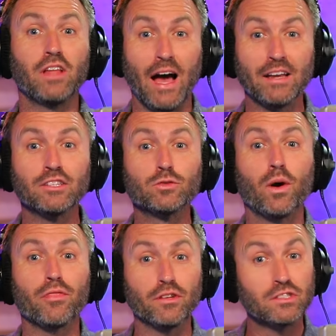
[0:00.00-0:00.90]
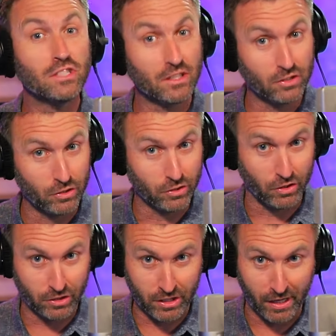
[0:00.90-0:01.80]
That is what the Sixers
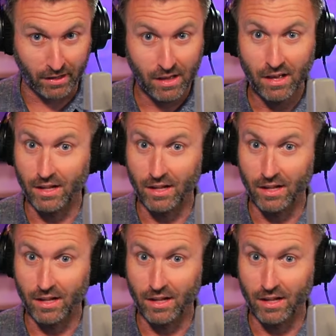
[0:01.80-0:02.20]
are saying.